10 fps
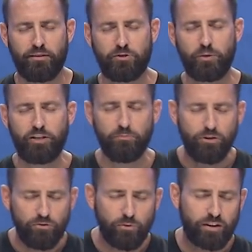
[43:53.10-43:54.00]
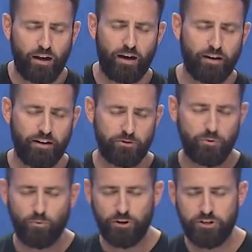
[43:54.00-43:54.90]
as we commune with God and as
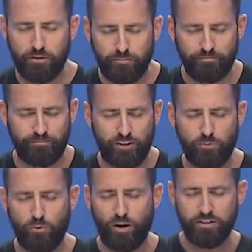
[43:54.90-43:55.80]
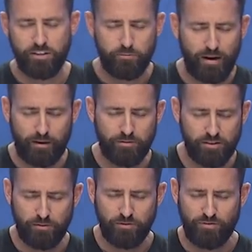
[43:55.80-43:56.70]
we worship, as we watch these
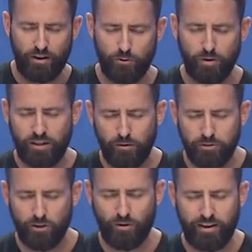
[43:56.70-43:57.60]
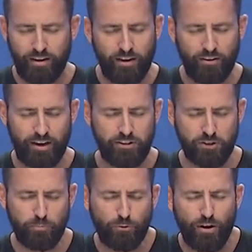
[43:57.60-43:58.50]
baptisms, Father, we come to you right now, and I
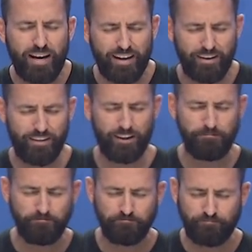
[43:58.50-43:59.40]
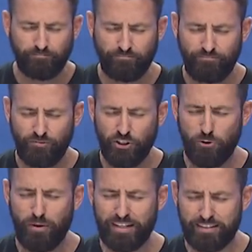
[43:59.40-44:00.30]
just pray that
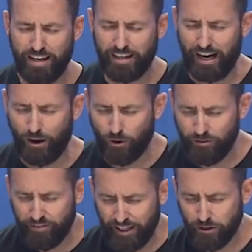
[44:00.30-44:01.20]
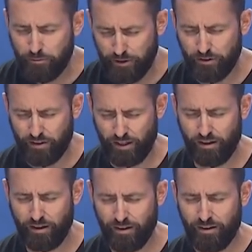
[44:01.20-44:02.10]
you might take our
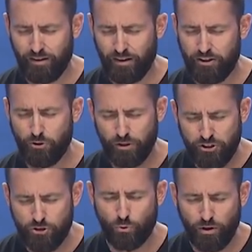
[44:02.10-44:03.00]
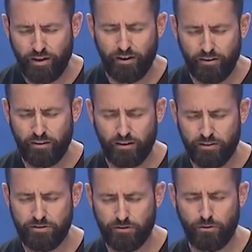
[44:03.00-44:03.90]
availability and do extraordinary
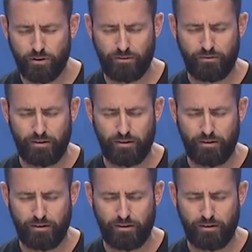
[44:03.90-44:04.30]
things through it.